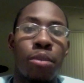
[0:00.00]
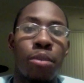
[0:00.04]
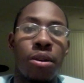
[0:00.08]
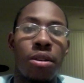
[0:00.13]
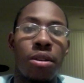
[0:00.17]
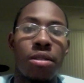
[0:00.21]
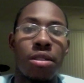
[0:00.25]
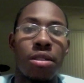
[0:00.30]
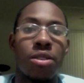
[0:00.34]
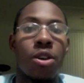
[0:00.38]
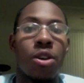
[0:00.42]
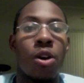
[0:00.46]

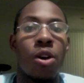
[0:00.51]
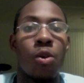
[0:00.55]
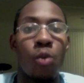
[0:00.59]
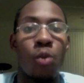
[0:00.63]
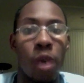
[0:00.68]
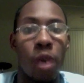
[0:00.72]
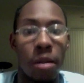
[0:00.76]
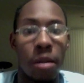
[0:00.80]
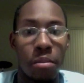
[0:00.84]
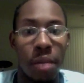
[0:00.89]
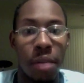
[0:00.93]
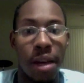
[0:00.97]
books is all
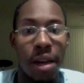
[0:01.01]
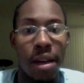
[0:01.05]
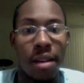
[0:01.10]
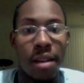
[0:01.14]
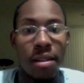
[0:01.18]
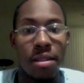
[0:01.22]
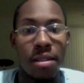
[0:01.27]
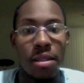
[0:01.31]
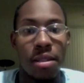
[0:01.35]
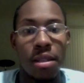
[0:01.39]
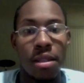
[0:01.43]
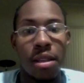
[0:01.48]
one
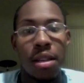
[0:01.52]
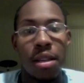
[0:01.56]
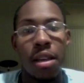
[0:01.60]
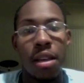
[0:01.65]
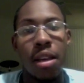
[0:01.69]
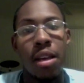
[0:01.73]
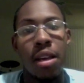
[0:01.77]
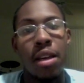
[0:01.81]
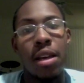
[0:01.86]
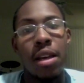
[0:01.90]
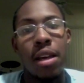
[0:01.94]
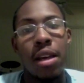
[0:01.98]
mass.
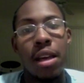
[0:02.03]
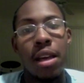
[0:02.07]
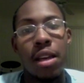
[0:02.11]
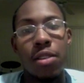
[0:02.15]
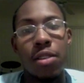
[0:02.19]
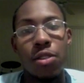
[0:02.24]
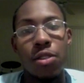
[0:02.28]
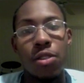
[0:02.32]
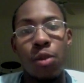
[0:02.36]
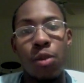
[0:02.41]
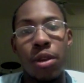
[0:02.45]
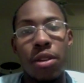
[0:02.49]

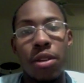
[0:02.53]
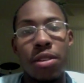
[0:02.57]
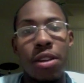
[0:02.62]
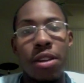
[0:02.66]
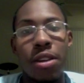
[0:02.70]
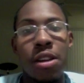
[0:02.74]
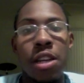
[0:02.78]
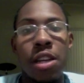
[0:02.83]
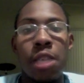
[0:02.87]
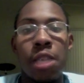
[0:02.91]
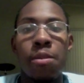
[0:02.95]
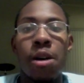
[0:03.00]
So when you're
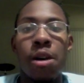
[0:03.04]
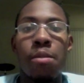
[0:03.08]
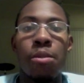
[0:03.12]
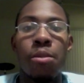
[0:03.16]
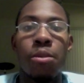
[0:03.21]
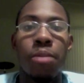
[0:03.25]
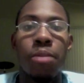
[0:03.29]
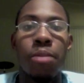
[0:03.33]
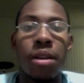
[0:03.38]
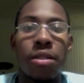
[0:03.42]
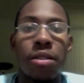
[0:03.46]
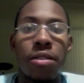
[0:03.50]
talking about
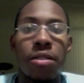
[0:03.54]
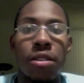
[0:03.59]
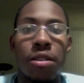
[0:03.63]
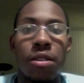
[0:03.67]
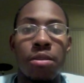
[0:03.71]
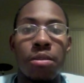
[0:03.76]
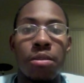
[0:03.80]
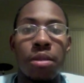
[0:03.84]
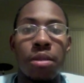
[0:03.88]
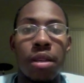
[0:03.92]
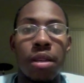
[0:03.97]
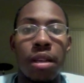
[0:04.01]
momentum,